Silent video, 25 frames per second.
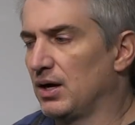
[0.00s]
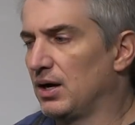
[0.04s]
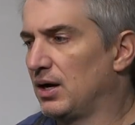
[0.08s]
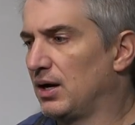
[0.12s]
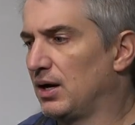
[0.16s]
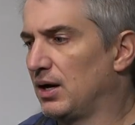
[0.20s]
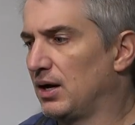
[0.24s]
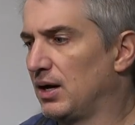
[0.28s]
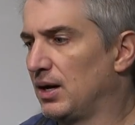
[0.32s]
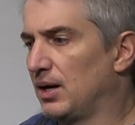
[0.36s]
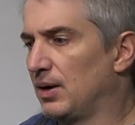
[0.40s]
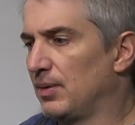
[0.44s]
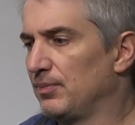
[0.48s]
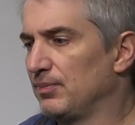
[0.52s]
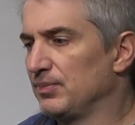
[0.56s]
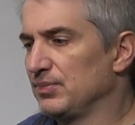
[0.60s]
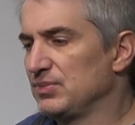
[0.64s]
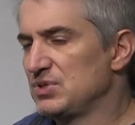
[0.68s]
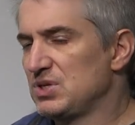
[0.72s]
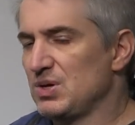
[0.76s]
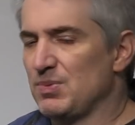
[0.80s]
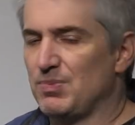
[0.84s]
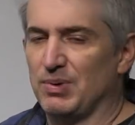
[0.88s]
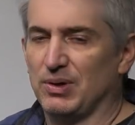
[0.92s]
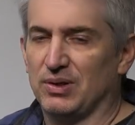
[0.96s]
Um,
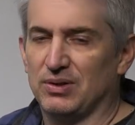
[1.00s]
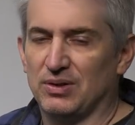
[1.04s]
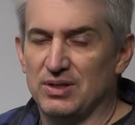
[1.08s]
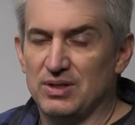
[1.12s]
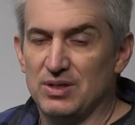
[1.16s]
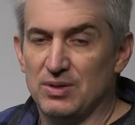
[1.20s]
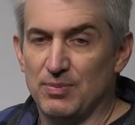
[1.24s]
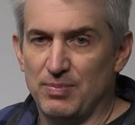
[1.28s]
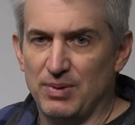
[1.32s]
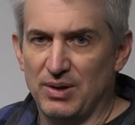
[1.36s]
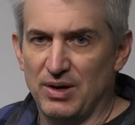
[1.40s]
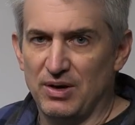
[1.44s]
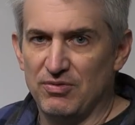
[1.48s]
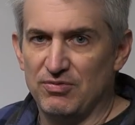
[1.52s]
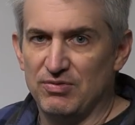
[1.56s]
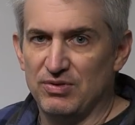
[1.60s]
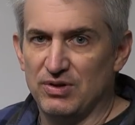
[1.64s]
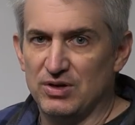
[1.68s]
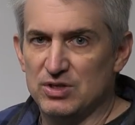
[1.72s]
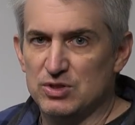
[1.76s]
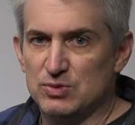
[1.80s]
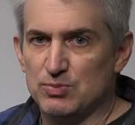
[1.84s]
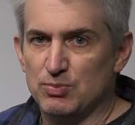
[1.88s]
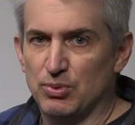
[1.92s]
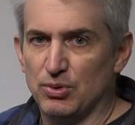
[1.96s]
typically the
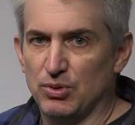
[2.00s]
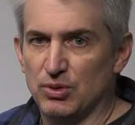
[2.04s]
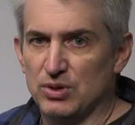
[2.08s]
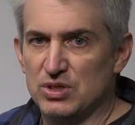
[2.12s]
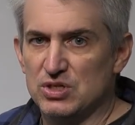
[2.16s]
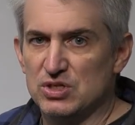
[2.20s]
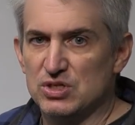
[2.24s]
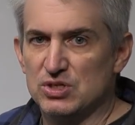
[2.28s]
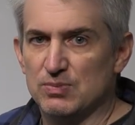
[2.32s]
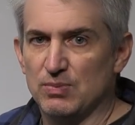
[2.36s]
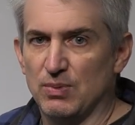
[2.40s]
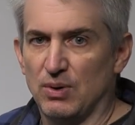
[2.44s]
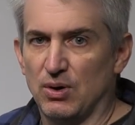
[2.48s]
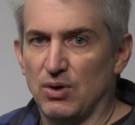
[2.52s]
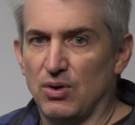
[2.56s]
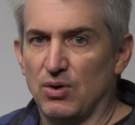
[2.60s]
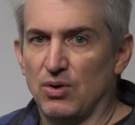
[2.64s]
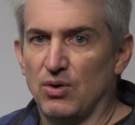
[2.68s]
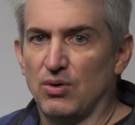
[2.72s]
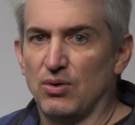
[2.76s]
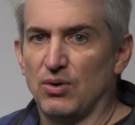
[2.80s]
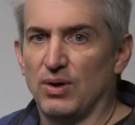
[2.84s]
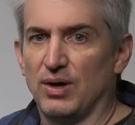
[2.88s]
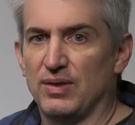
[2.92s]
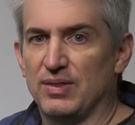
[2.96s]
benefit is pretty
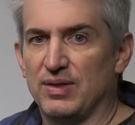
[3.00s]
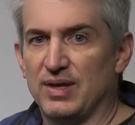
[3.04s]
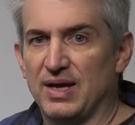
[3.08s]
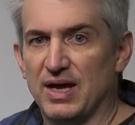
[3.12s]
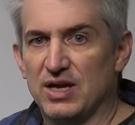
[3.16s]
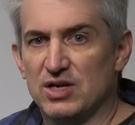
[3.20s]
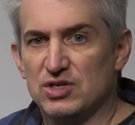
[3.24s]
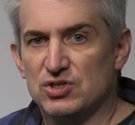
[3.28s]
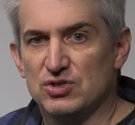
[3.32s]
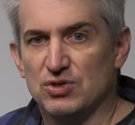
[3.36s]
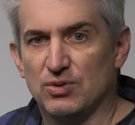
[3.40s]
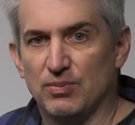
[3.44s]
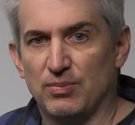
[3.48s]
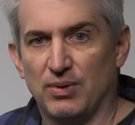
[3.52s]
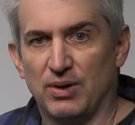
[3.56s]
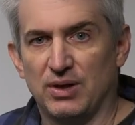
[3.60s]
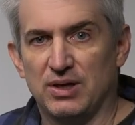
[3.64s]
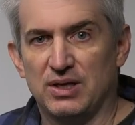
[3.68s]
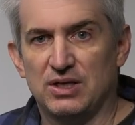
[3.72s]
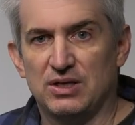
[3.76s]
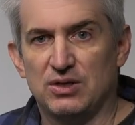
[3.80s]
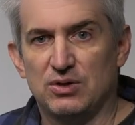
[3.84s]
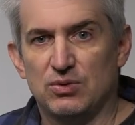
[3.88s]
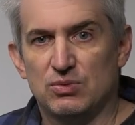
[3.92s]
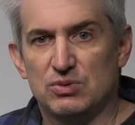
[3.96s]
small and the extra
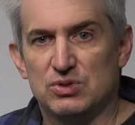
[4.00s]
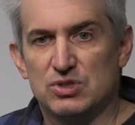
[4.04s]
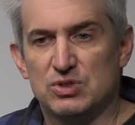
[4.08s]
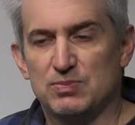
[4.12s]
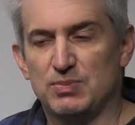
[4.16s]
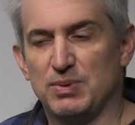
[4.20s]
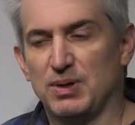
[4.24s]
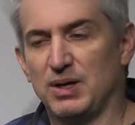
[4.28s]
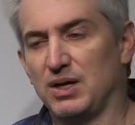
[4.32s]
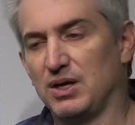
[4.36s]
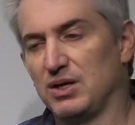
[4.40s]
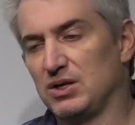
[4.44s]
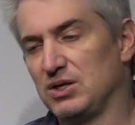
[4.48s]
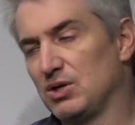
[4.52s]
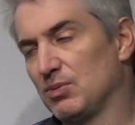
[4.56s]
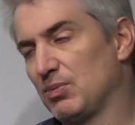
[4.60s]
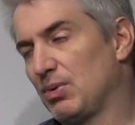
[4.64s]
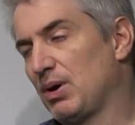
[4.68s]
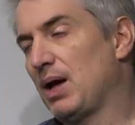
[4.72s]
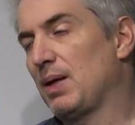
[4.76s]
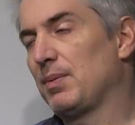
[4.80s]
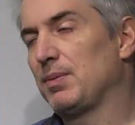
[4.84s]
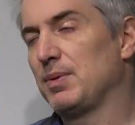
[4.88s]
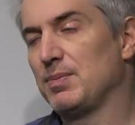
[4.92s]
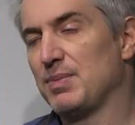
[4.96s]
money you would spend, you're
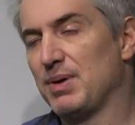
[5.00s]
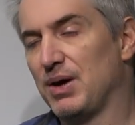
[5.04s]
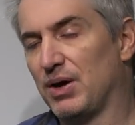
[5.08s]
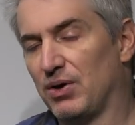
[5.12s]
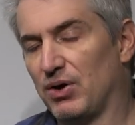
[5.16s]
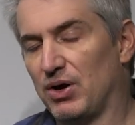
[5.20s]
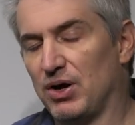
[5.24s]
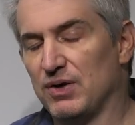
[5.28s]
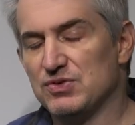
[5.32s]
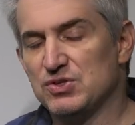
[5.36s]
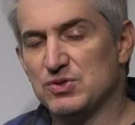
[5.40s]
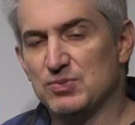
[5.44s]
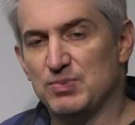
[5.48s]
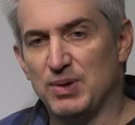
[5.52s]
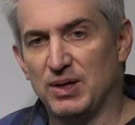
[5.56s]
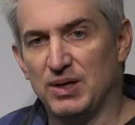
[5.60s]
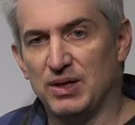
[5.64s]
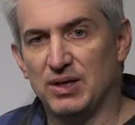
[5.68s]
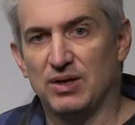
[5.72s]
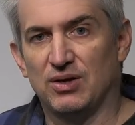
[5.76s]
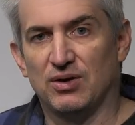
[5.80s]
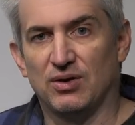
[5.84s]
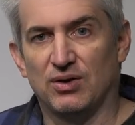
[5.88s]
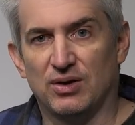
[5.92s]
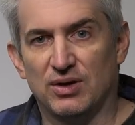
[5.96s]
probably better off
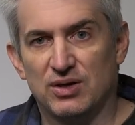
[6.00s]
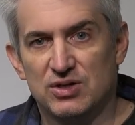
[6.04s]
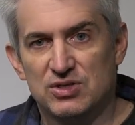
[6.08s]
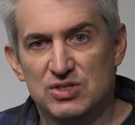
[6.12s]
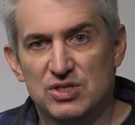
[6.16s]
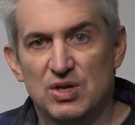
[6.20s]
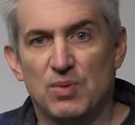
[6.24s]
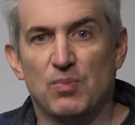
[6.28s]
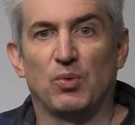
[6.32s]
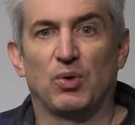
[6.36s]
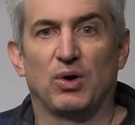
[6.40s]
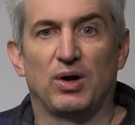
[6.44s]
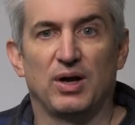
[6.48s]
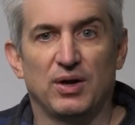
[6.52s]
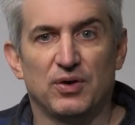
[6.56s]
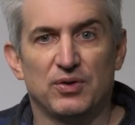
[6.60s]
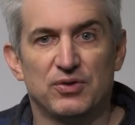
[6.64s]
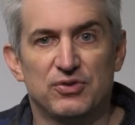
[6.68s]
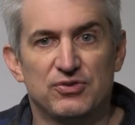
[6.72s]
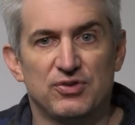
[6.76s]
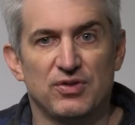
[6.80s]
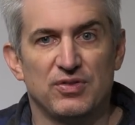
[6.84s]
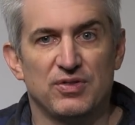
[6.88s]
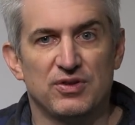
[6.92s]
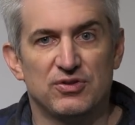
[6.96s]
spending uh, somewhere
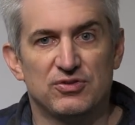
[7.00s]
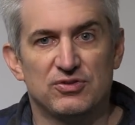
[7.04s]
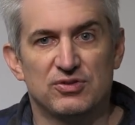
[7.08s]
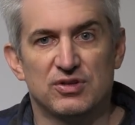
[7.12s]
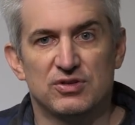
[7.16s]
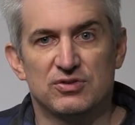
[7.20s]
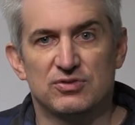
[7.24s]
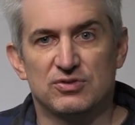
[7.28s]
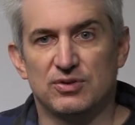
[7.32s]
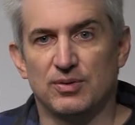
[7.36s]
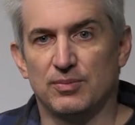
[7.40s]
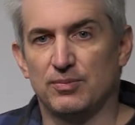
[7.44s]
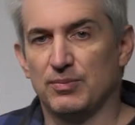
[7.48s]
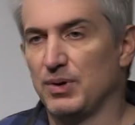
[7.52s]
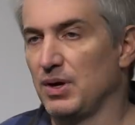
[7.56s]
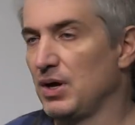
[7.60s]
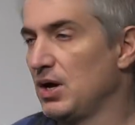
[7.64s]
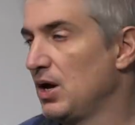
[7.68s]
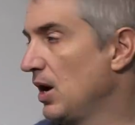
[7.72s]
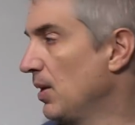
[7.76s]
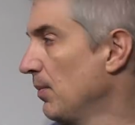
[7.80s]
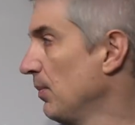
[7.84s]
else in the system.